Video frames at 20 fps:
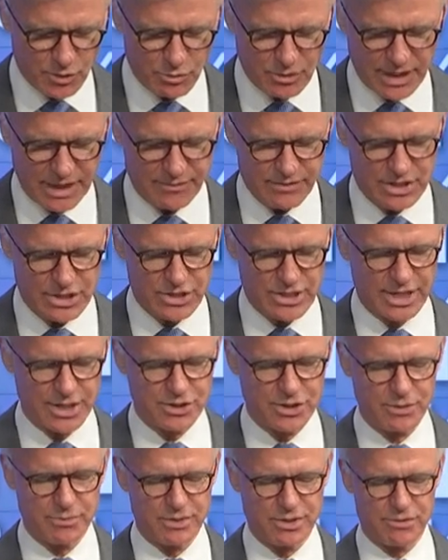will have a
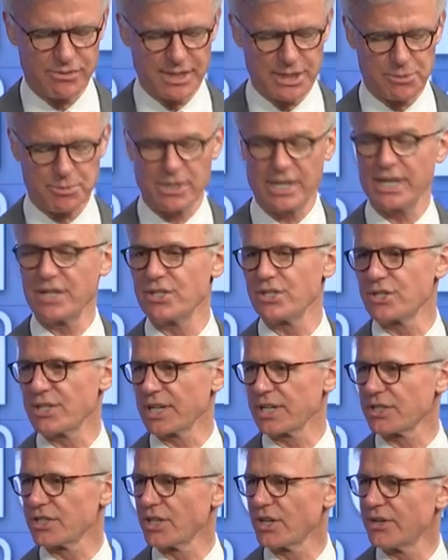discussion with Transportation
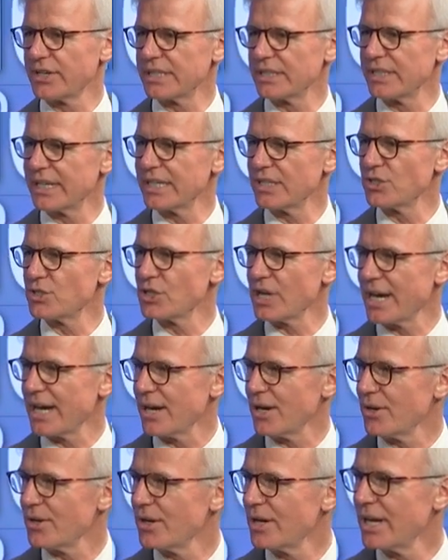Secretary Elaine
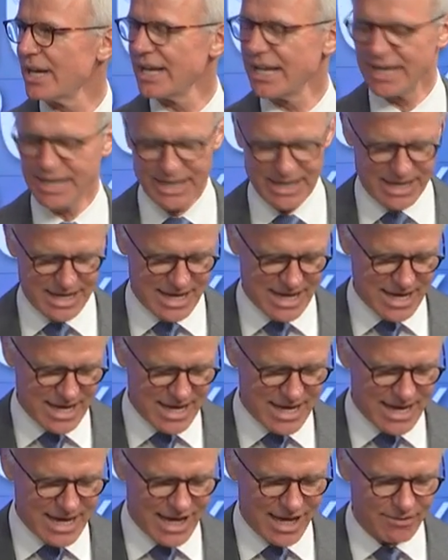Chao.
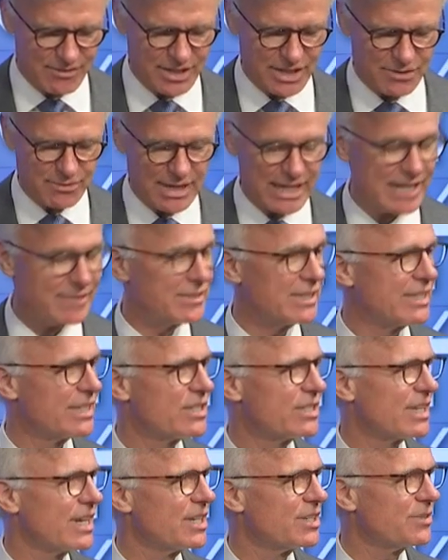Having arrived in
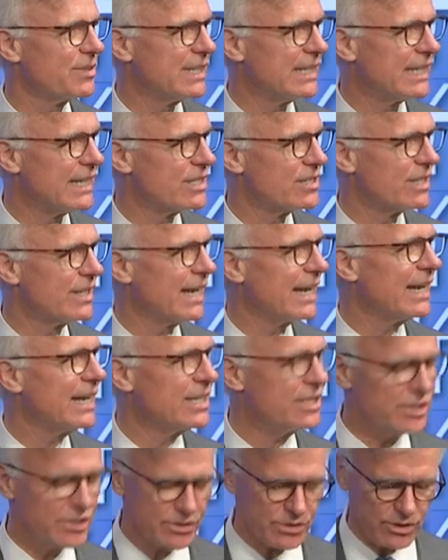this country as an
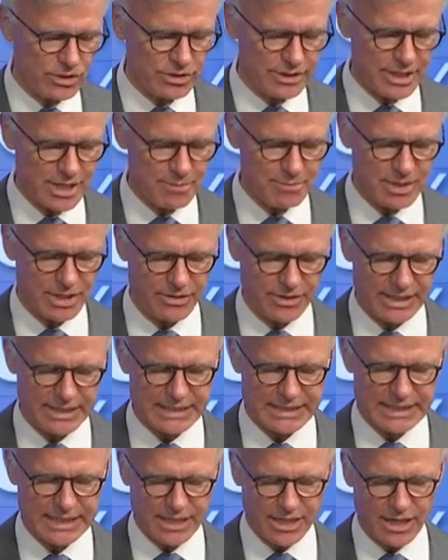eight-year-old
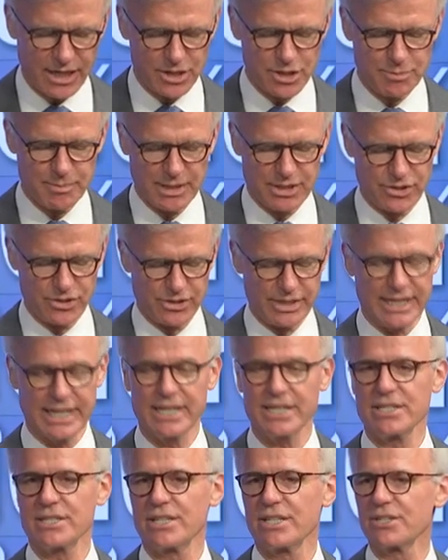immigrant, our special
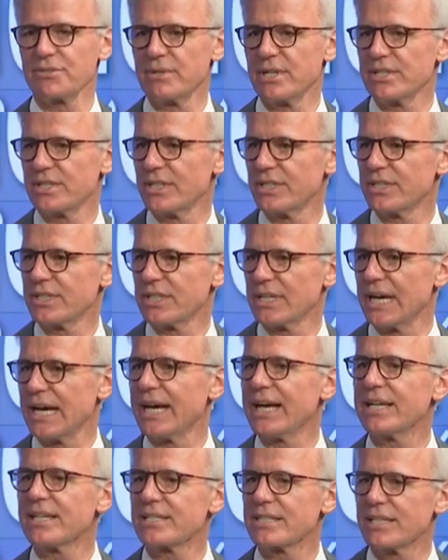guest has risen to the
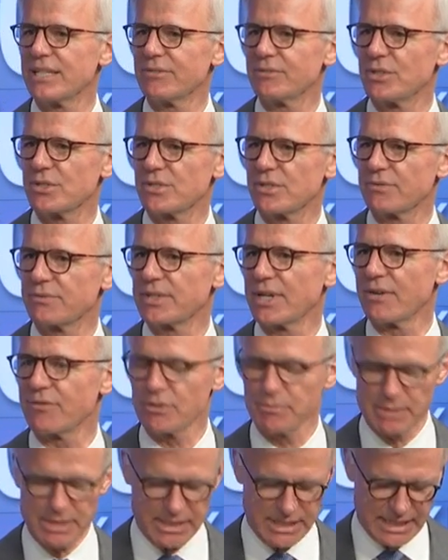highest levels of
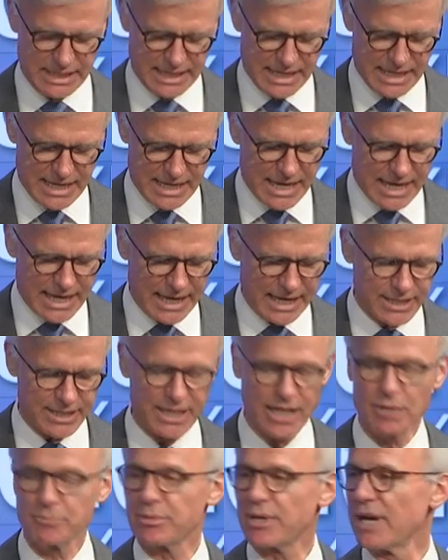government and
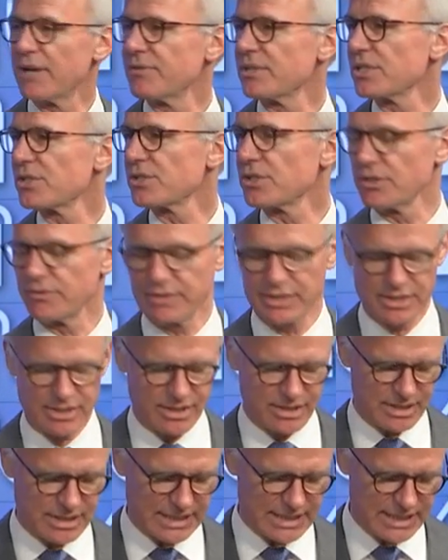nonprofit
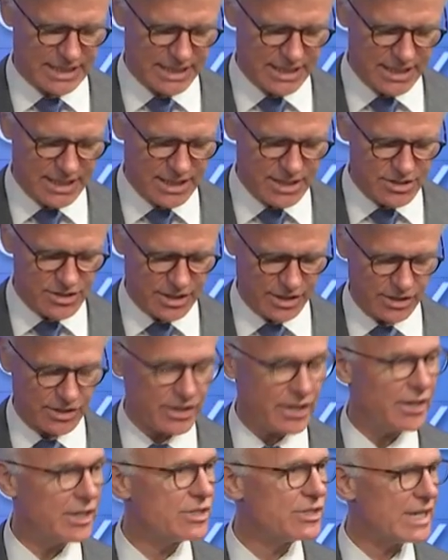service.
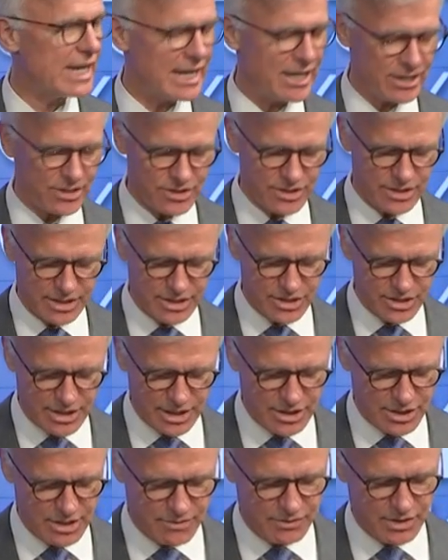Secretary Chao's
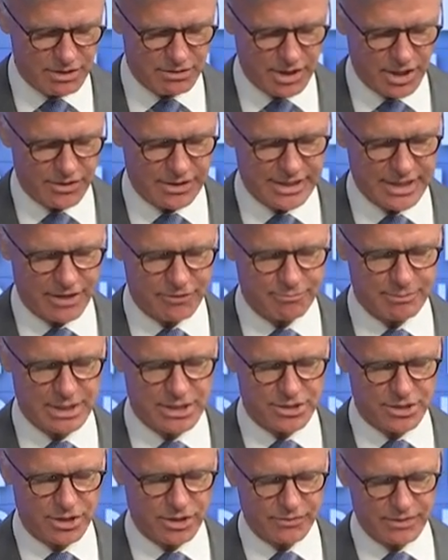extensive career in
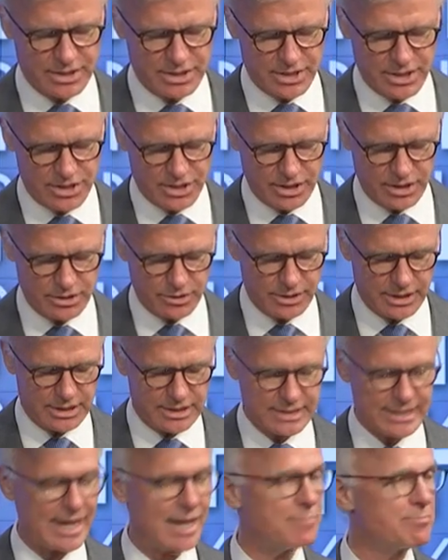government service has
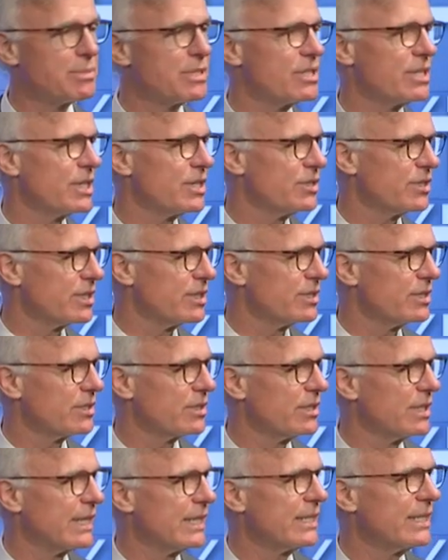included top
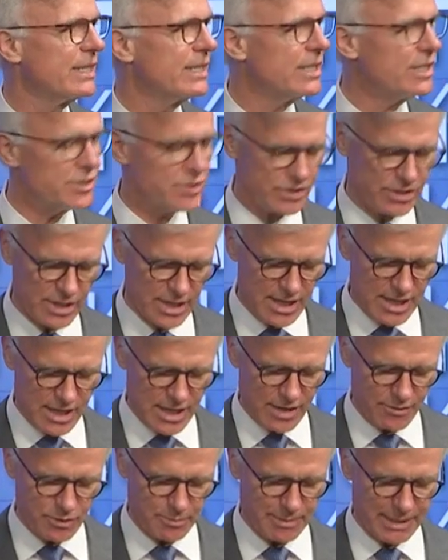positions in each
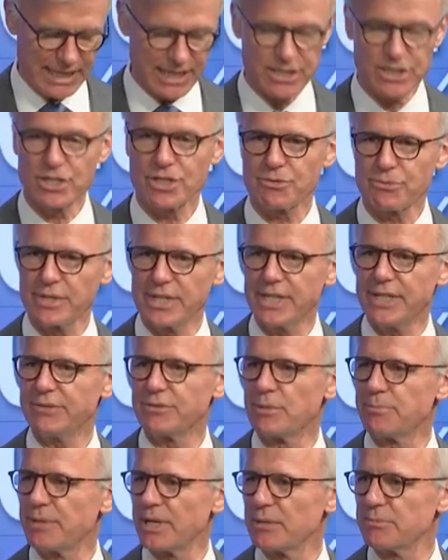of the past three
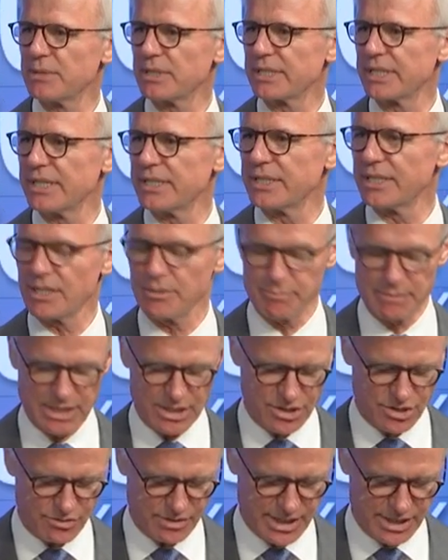Republican
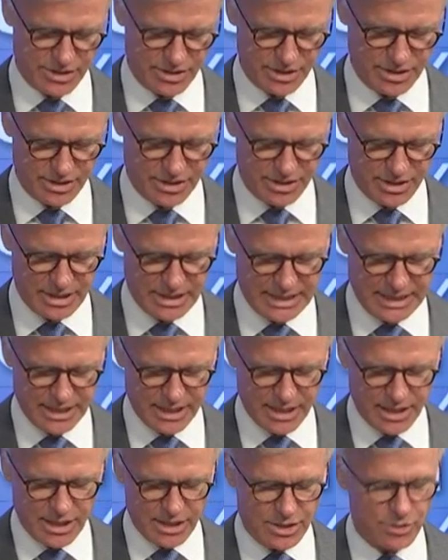administrations.
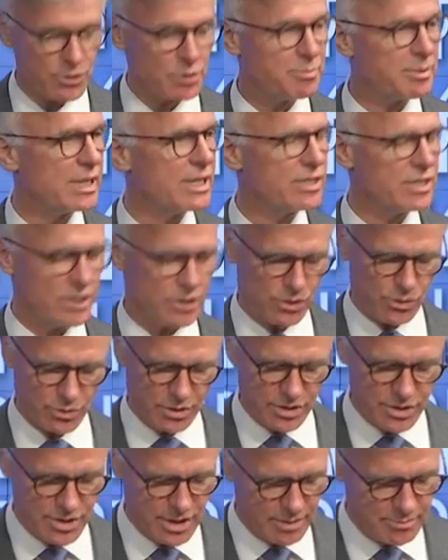She was President
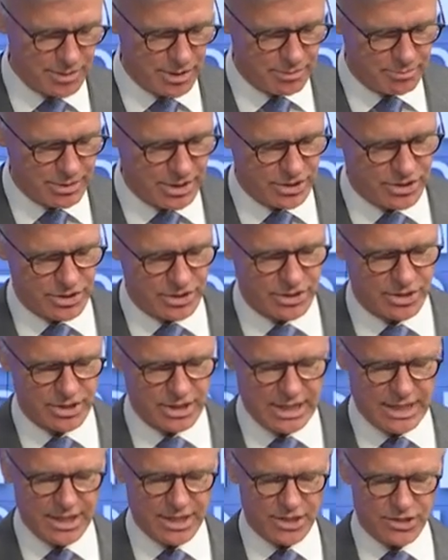George W.
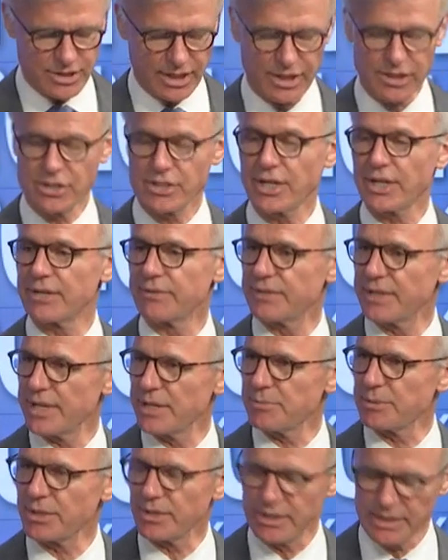Bush's Secretary of
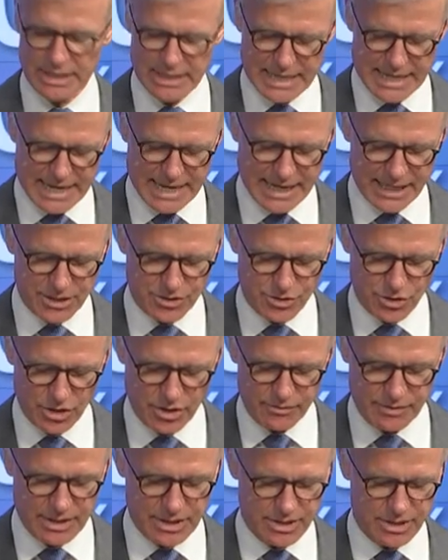Labor and
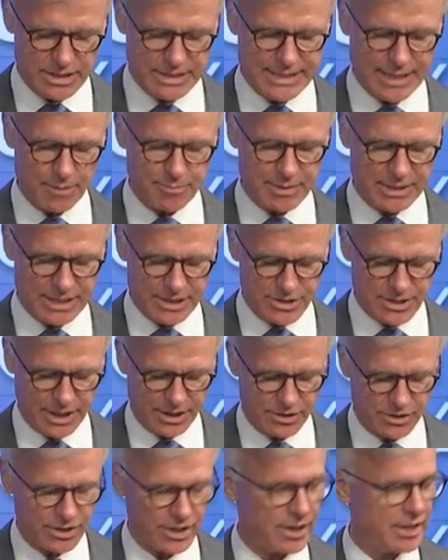served as Deputy
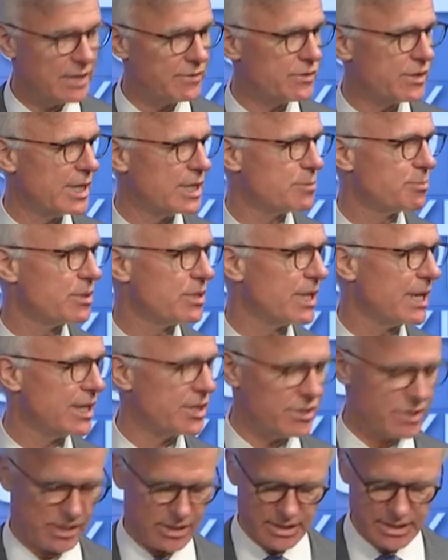Secretary of
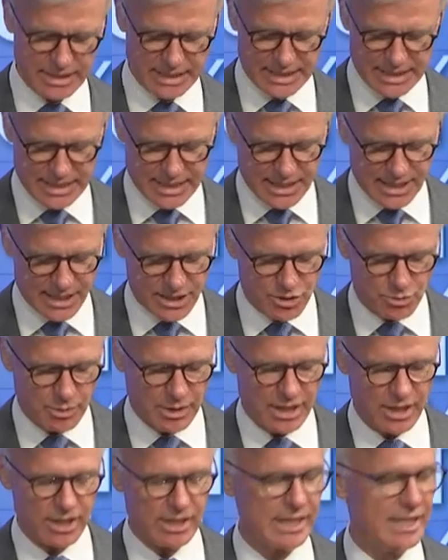Transportation, as
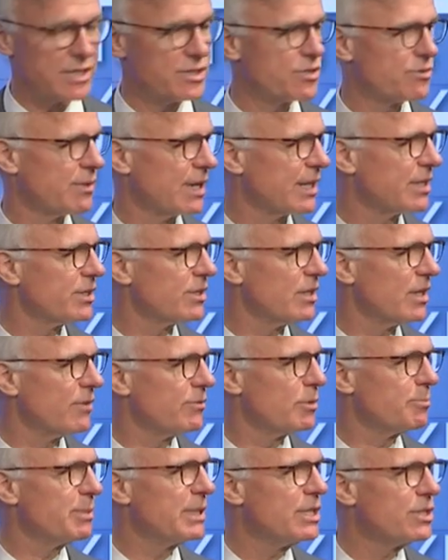well as Director
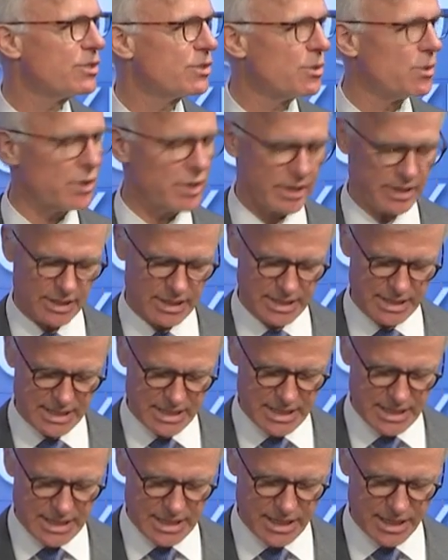of the Peace Corps
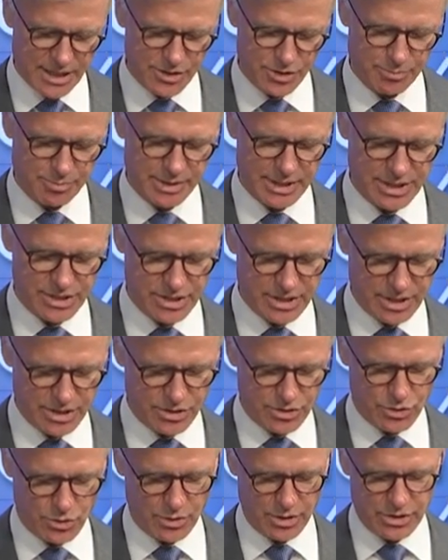under
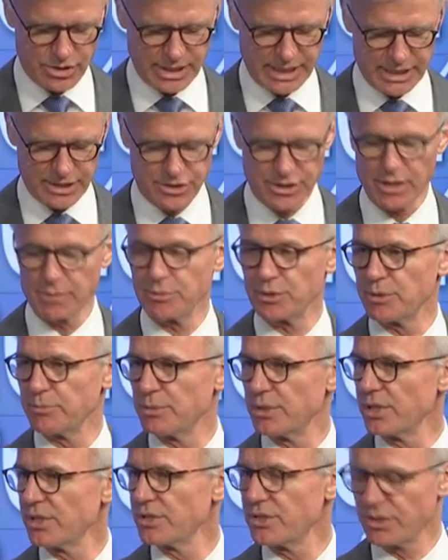President George H W
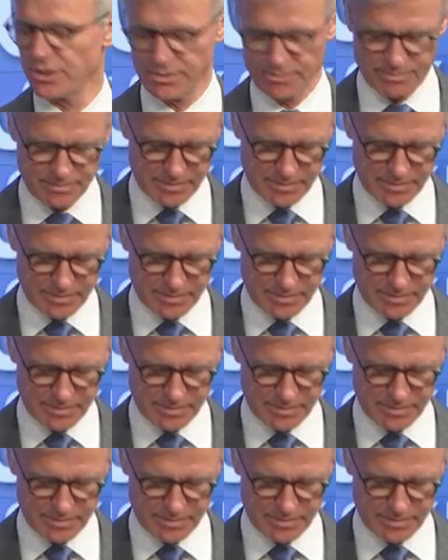Bush.